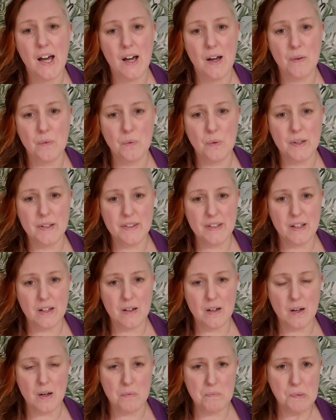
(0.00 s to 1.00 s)
with
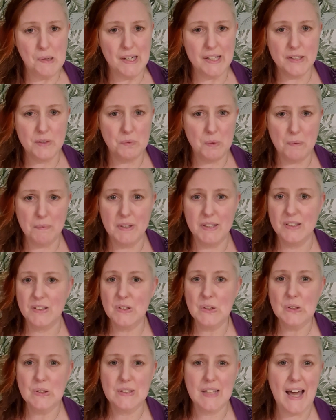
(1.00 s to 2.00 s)
a brilliant woman
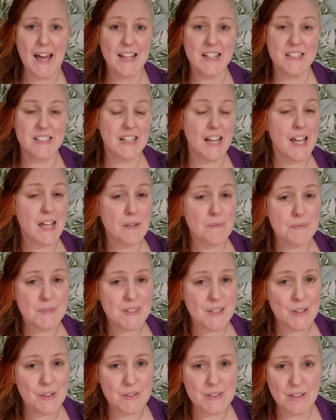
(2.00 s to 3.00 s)
called Hannah James,
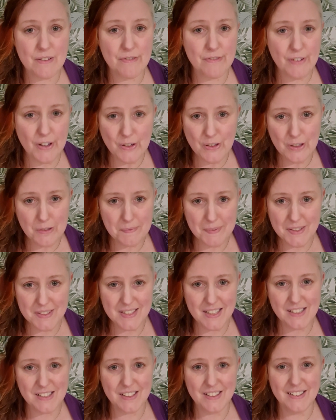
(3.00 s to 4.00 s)
who's a folk
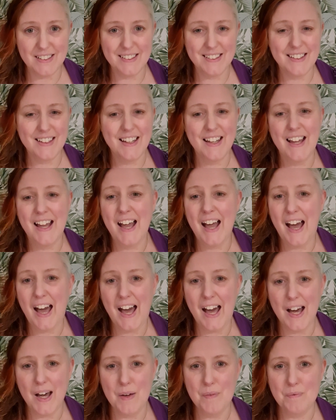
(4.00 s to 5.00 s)
musician.
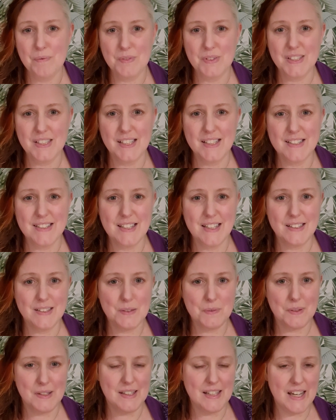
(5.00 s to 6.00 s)
She sings
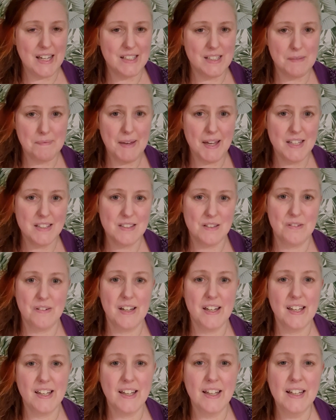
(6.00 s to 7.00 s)
with Lady
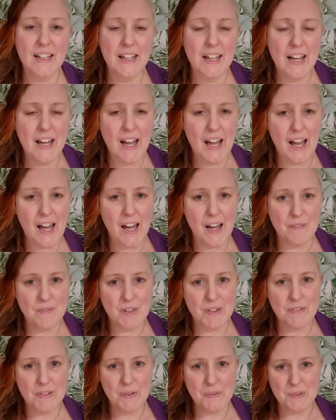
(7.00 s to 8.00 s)
Masery.
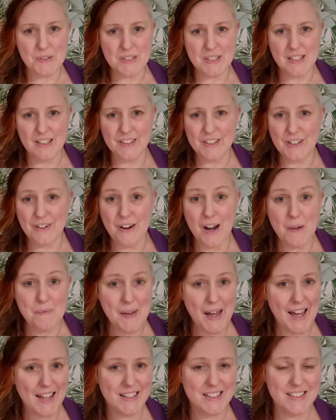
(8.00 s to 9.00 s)
If you want to look her up,
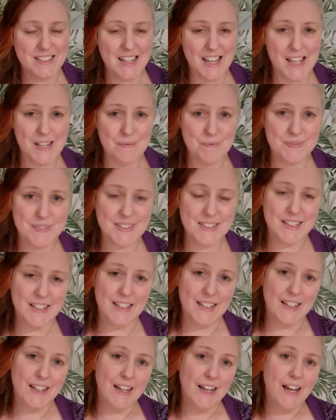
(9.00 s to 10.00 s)
Hannah James.
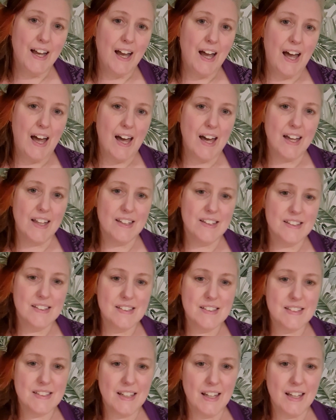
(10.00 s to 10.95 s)
And